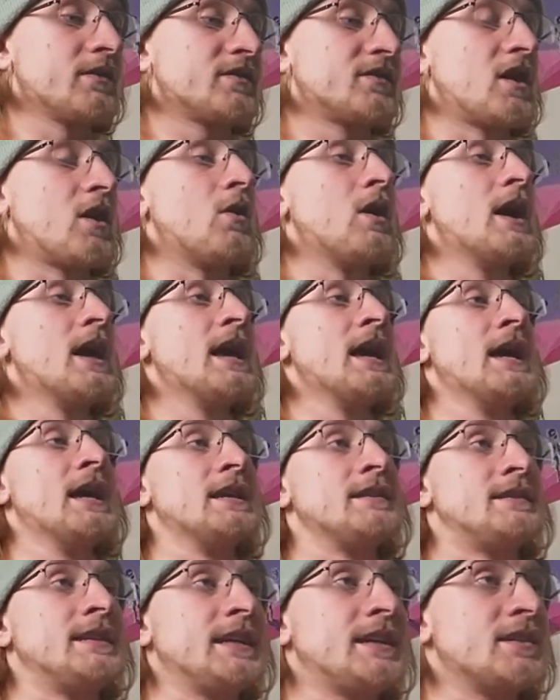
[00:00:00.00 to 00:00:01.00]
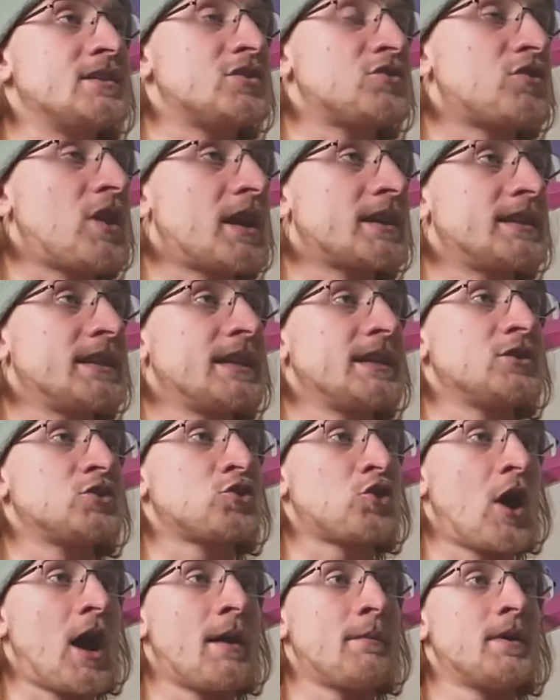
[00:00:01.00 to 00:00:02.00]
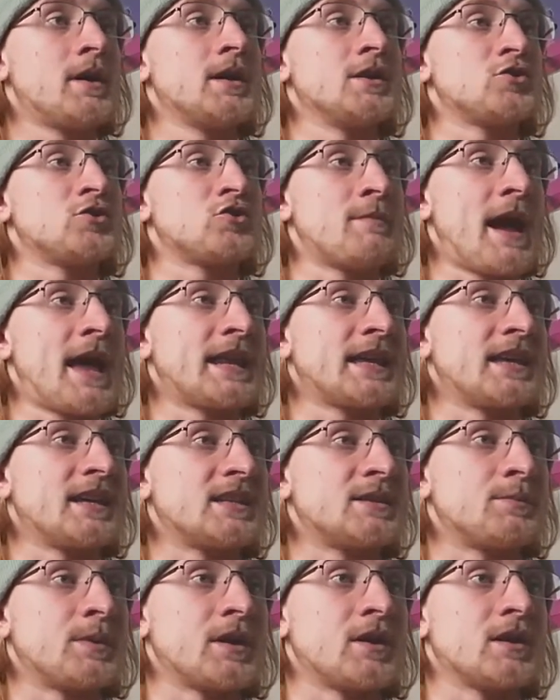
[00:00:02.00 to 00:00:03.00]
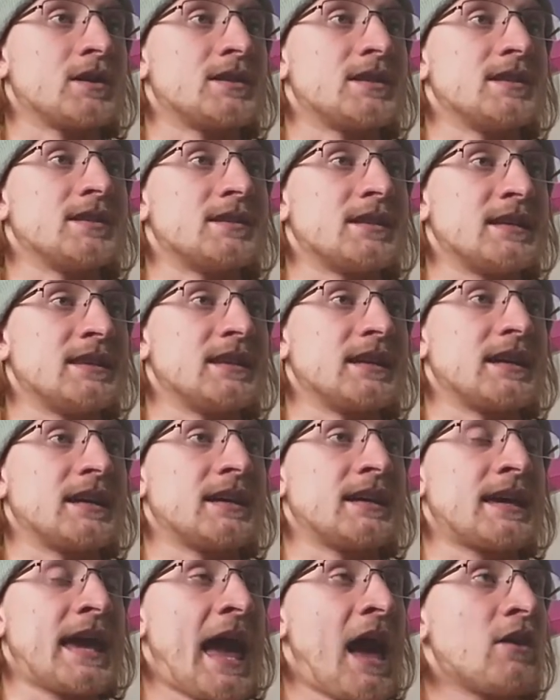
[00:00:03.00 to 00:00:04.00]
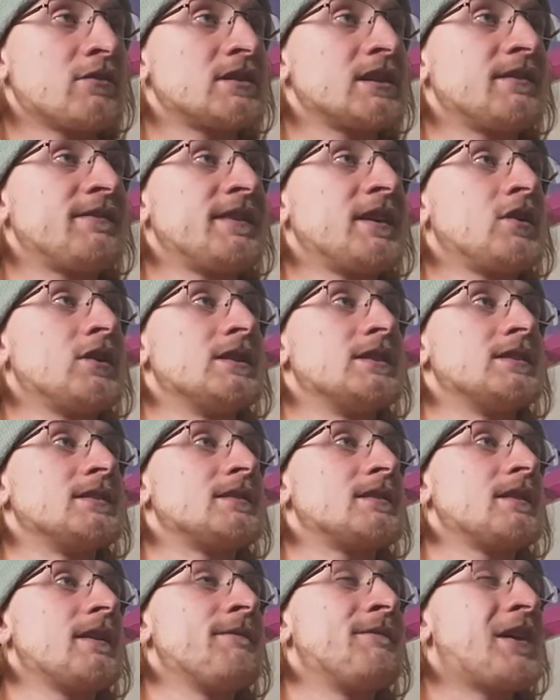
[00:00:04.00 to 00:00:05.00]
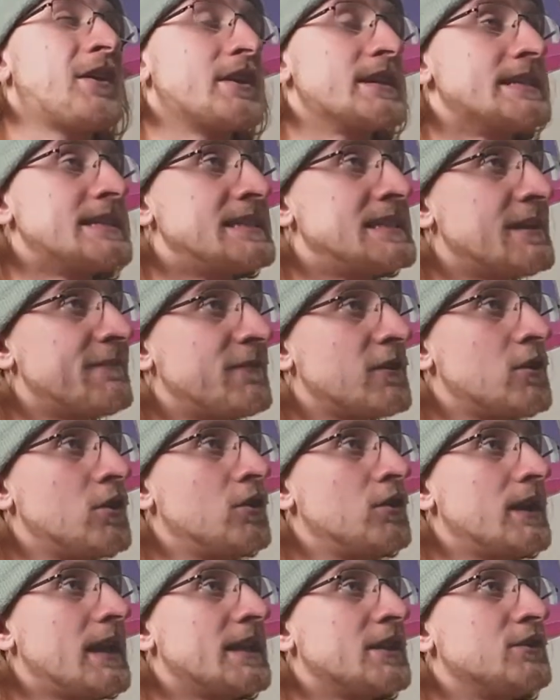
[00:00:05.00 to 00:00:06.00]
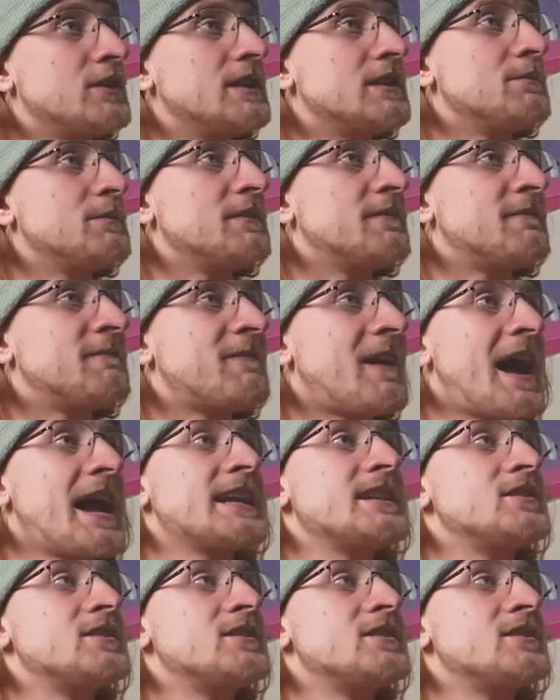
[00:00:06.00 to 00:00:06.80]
So, deconstructing trauma and traumatic experiences in the counseling field is very difficult, and you need to be fine